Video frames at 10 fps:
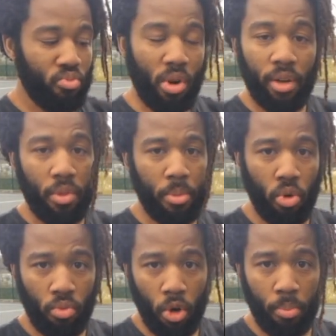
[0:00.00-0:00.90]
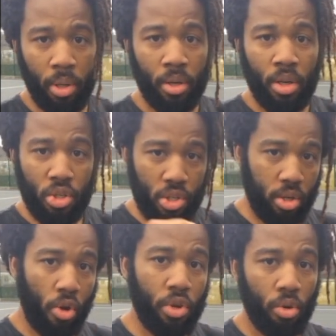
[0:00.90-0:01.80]
run-of-the-mill rope.
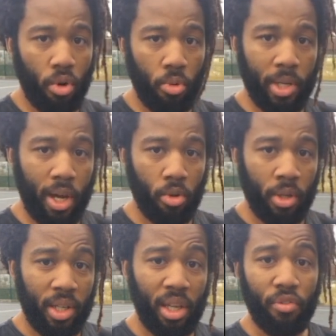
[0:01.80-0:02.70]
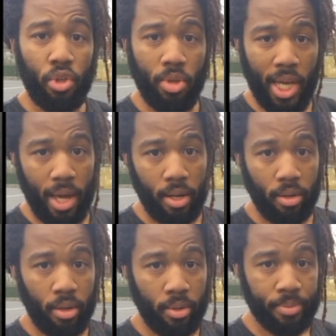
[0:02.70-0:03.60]
Slow your rope down if you can.
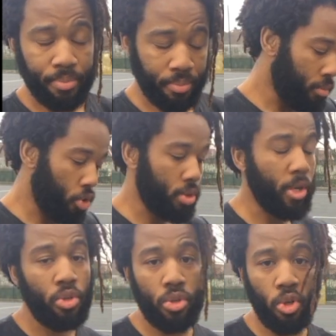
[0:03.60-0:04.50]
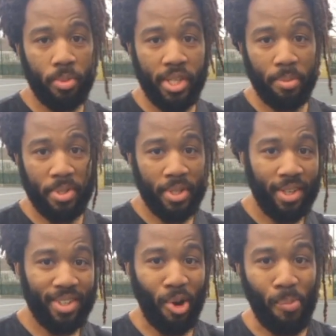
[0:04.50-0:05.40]
Those are my two top tips.
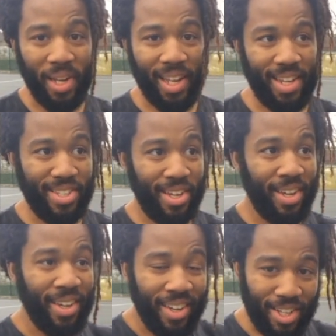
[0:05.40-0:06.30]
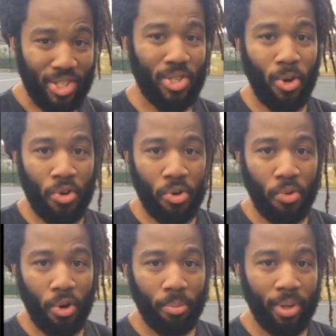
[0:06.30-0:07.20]
Don't be lazy and slow your
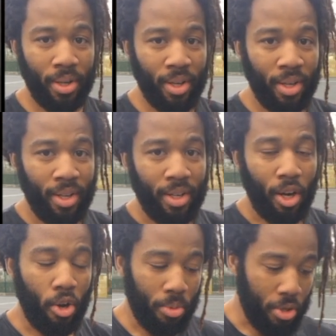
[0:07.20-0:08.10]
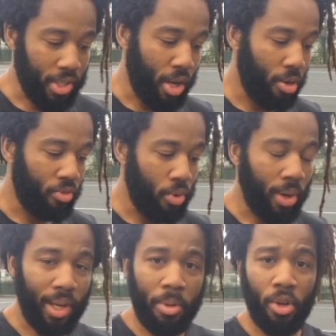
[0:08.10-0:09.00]
rope. I hope those are helpful.
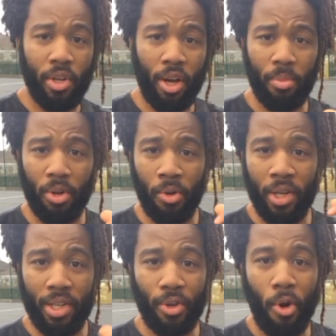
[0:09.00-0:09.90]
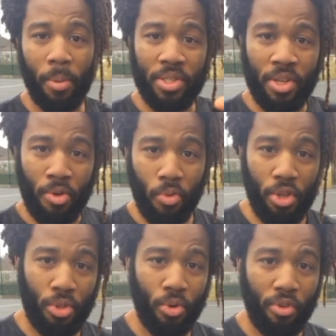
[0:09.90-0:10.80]
Let me know down below in the comments
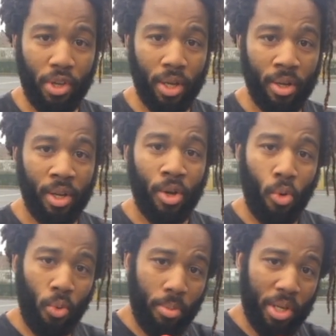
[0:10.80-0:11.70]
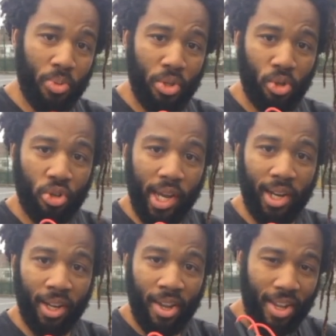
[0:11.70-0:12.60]
what you thought of it. All the best with your
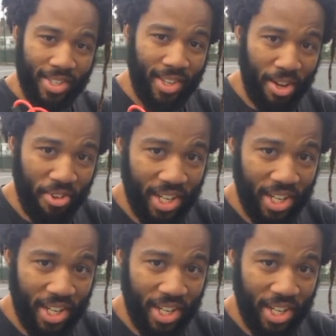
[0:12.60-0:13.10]
training and stay